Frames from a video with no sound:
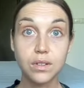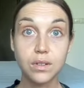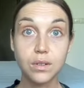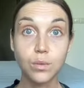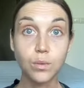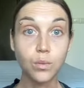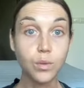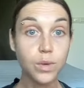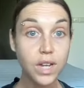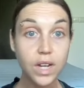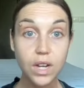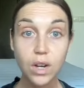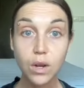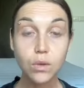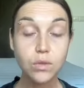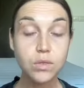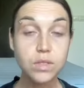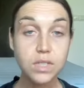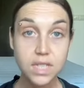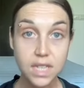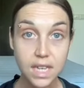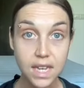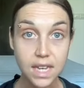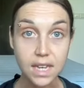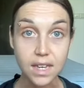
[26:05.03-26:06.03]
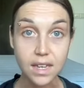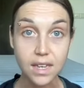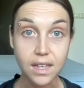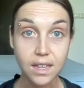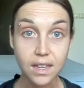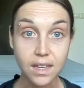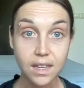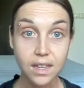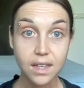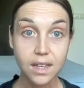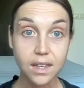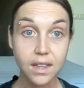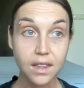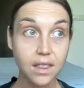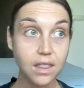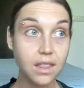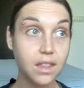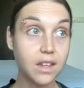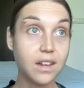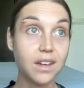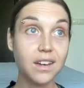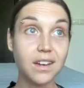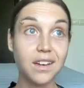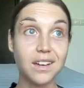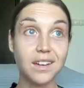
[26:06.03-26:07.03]
We don't see
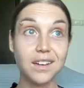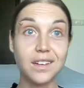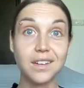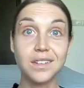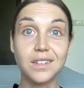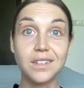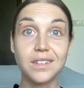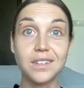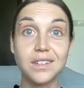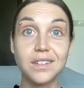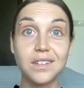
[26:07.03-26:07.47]
the